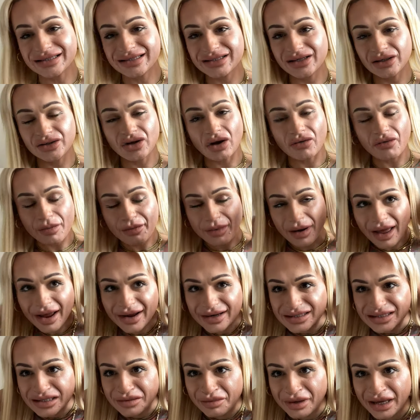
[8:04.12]
still not
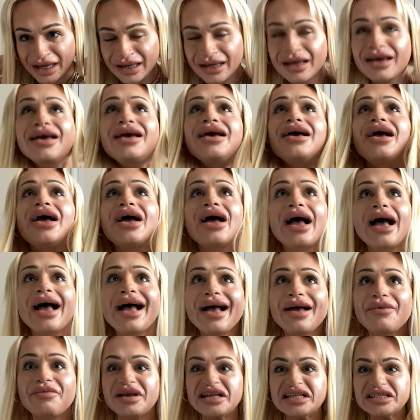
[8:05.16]
replied to me.
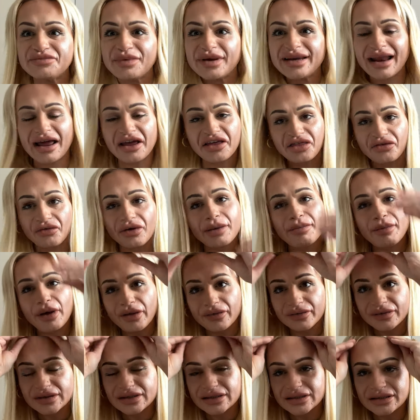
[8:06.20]
Um, and it's been like three
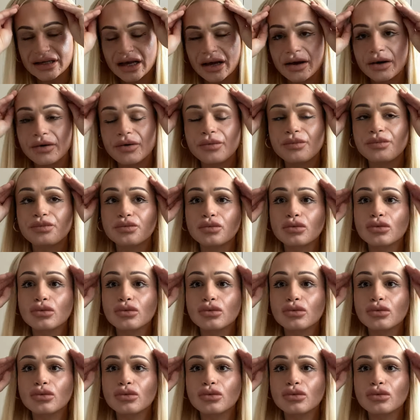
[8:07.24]
months. So,